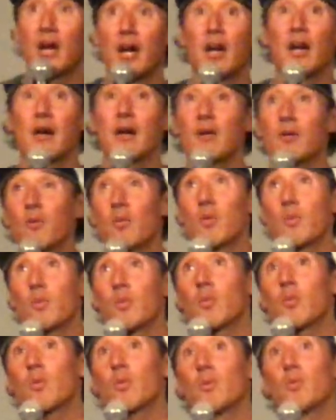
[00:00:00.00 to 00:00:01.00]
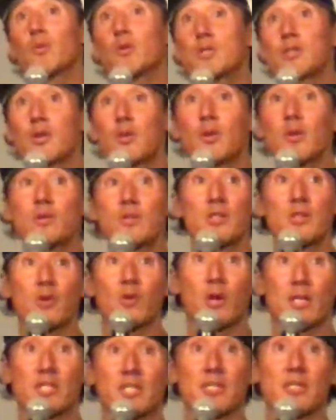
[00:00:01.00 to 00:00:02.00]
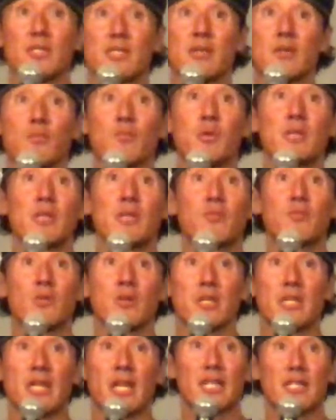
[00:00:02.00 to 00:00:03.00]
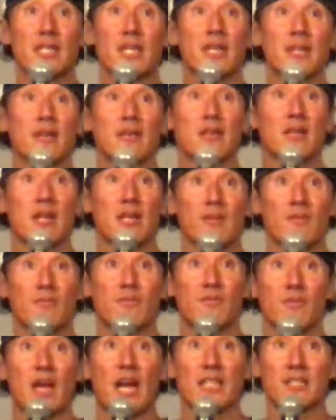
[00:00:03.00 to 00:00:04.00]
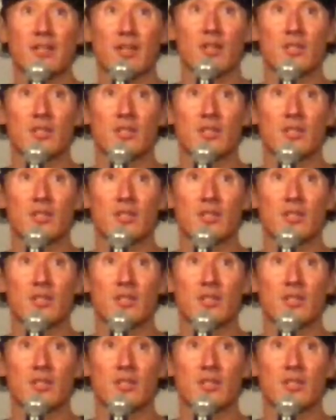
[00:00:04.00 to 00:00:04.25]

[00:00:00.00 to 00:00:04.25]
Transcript: Uh, so those are the questions that we really had to kind of ask